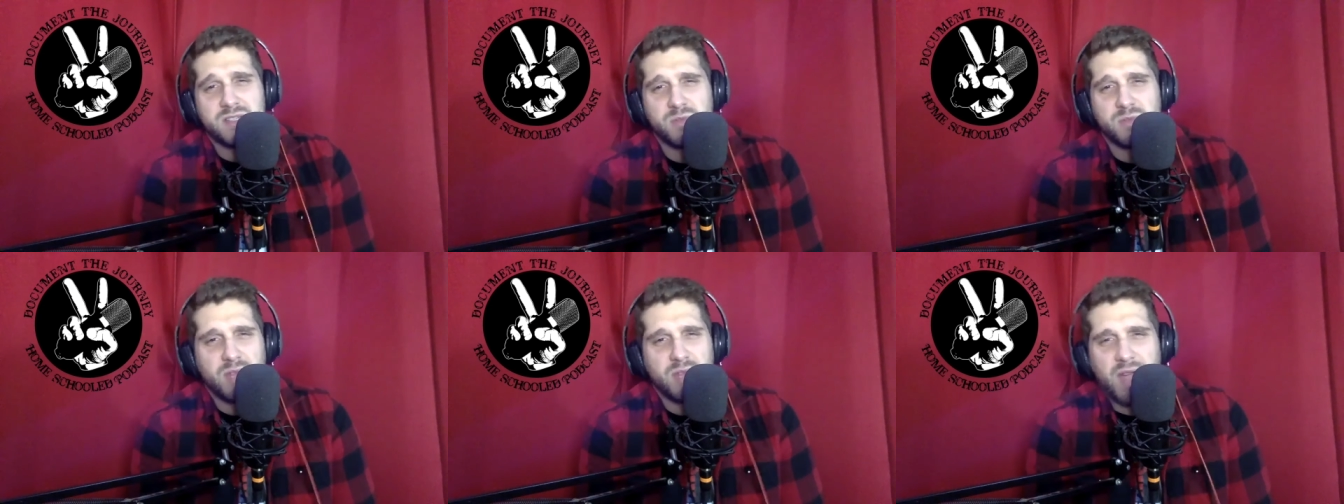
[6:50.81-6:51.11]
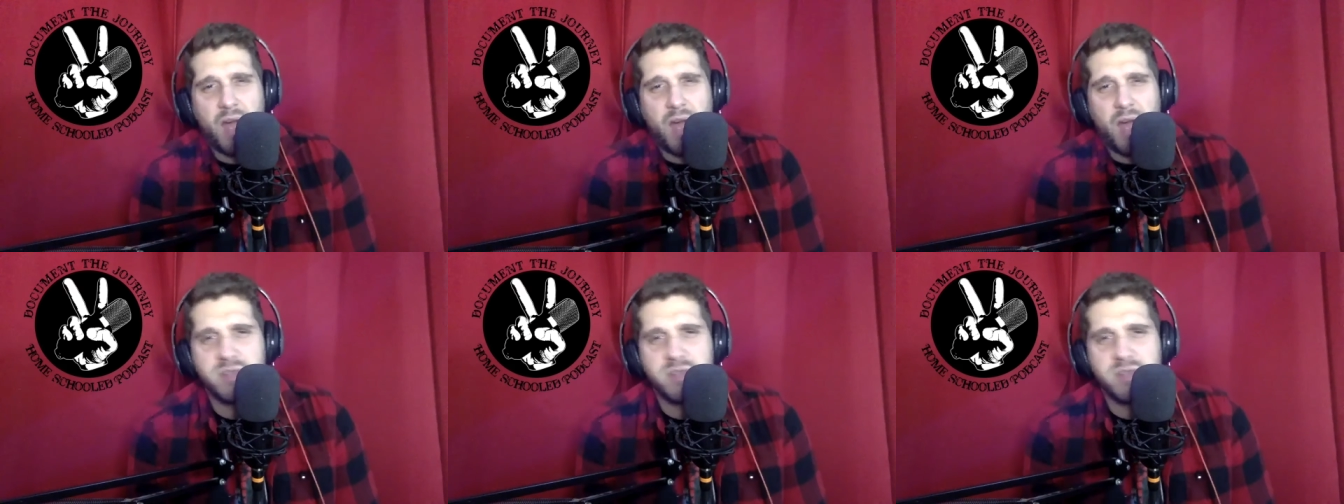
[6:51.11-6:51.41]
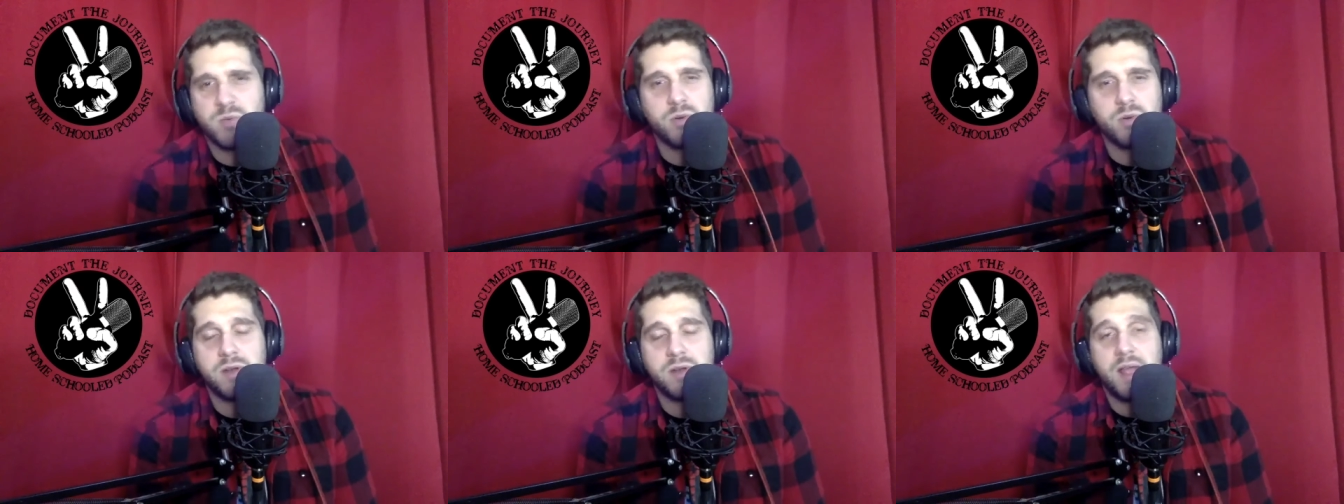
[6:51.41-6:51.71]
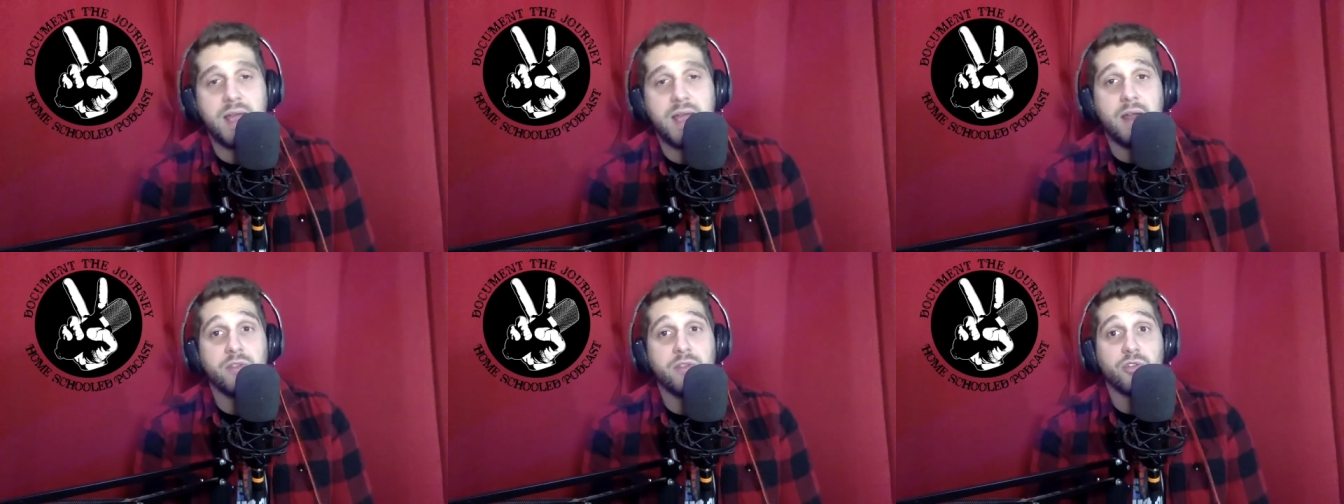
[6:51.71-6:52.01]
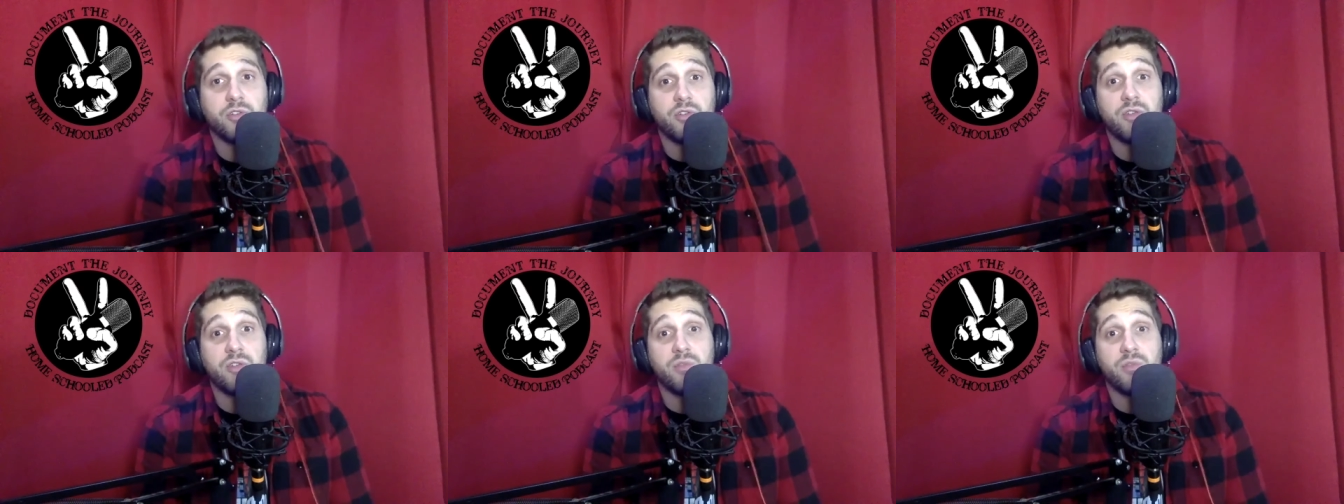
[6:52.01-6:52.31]
The comics weren't hanging out in
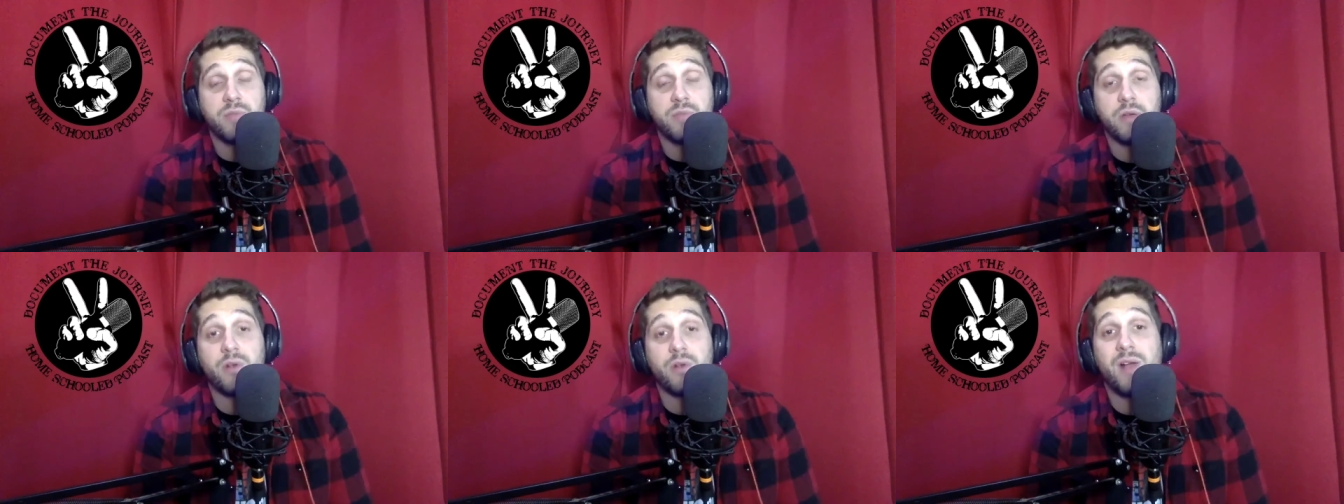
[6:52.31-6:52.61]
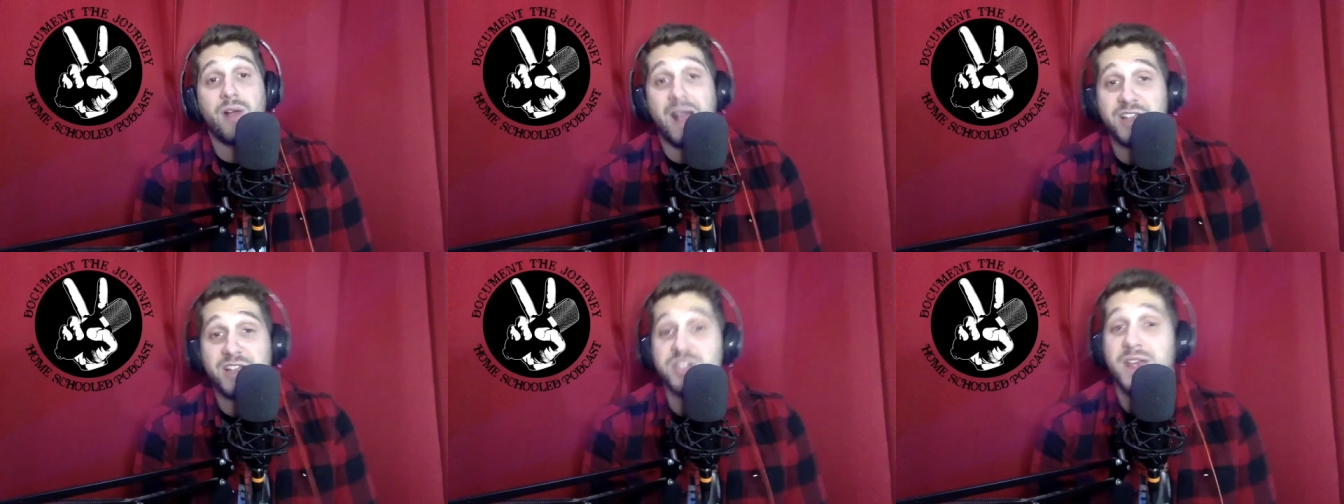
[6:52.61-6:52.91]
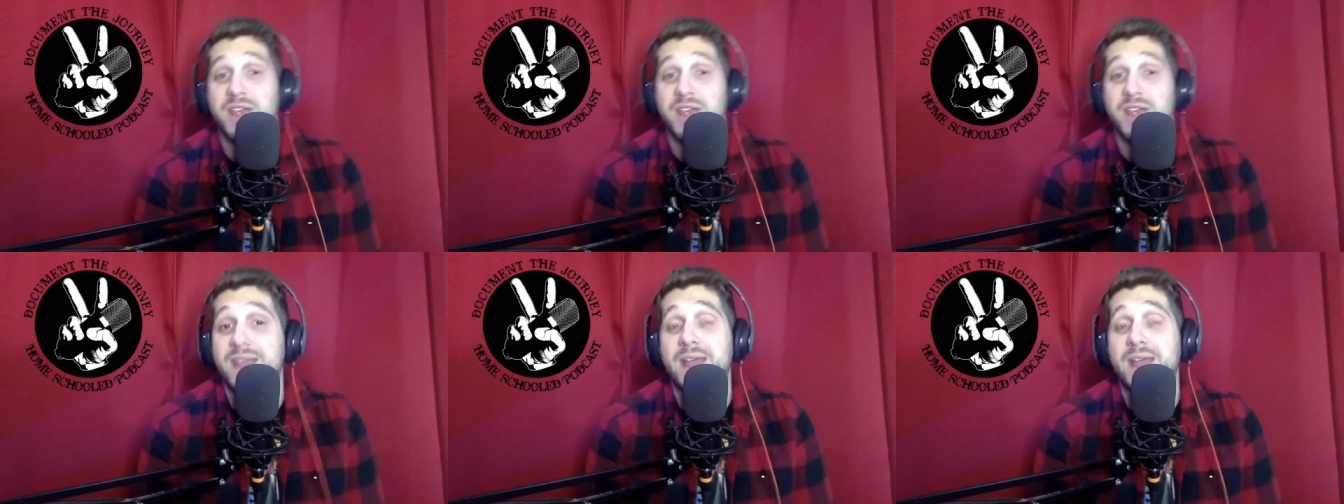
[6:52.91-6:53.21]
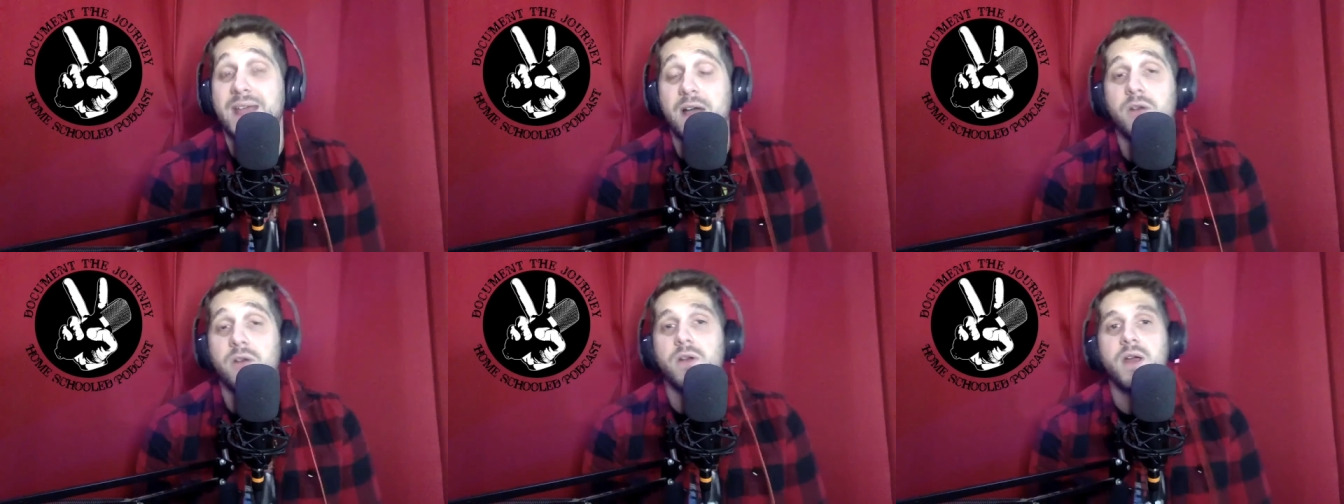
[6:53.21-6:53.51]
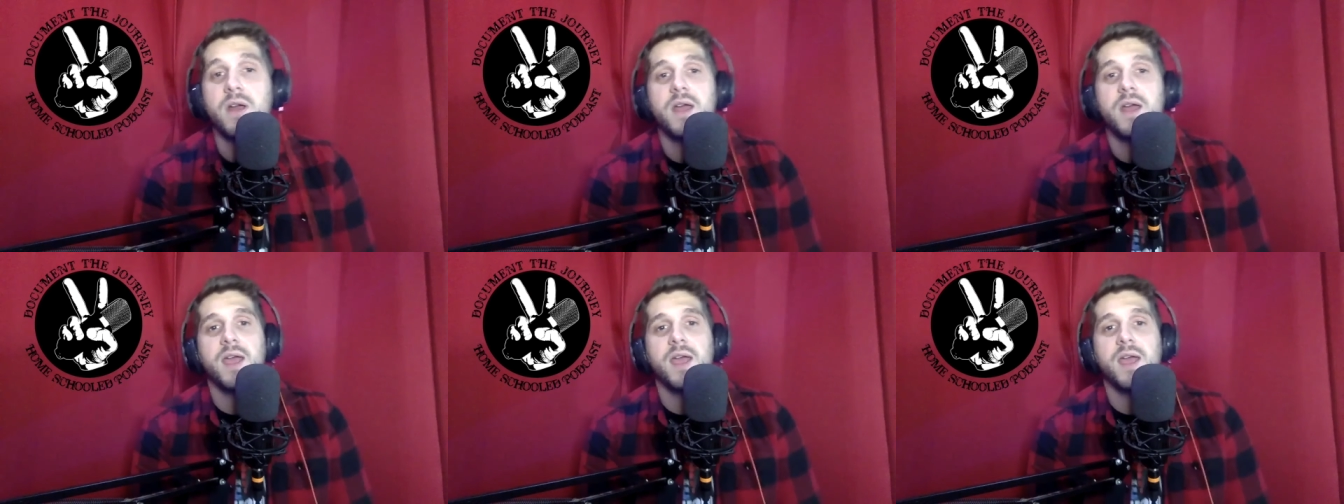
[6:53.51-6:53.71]
the green room. They were actually hanging out